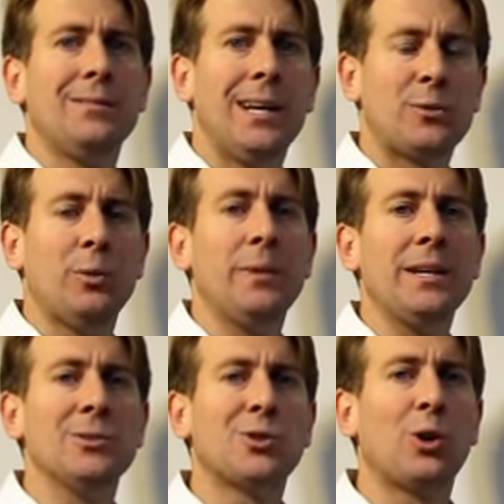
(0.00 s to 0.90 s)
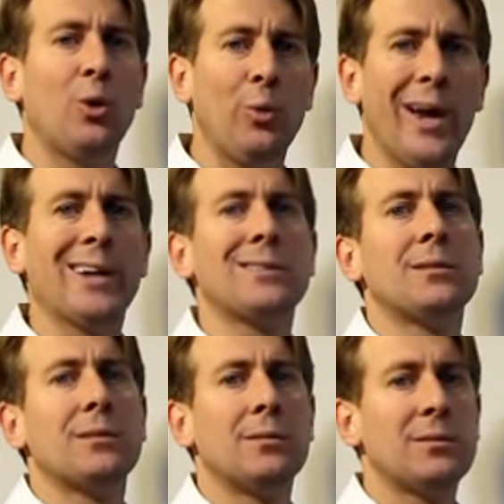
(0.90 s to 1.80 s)
That's what it means.
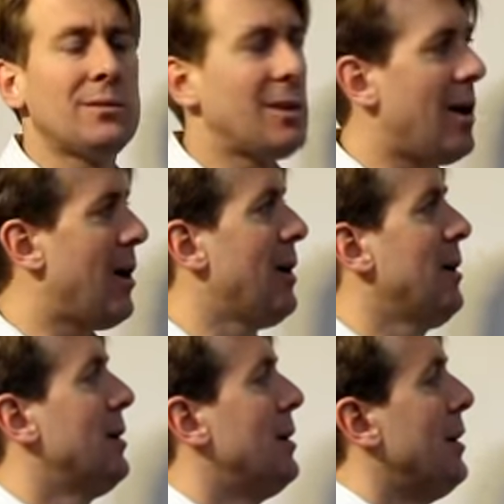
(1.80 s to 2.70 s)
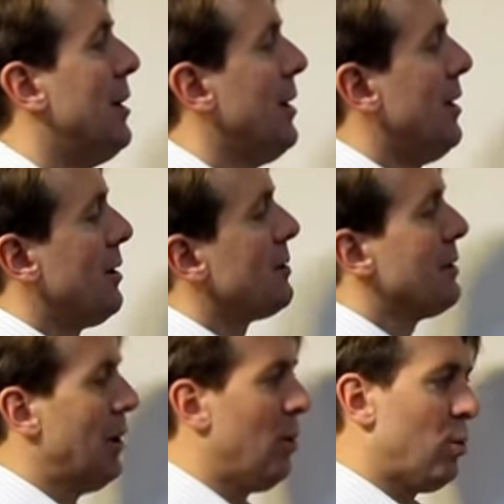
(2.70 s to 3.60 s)
Correct. Sah.
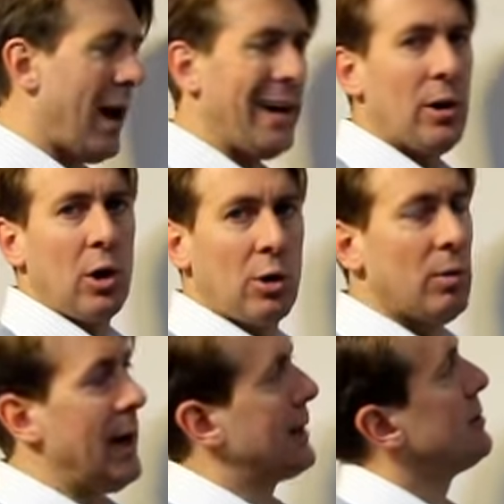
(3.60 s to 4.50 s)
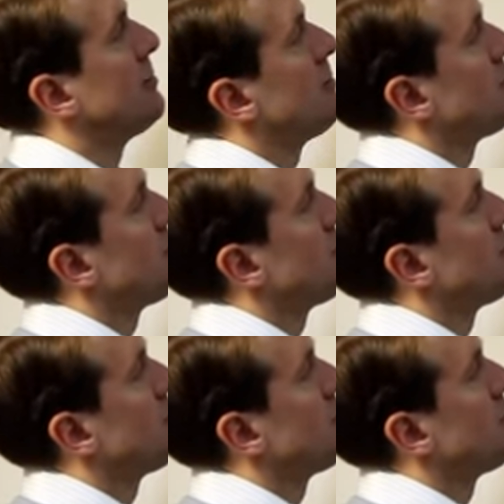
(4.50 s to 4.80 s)
Right or correct.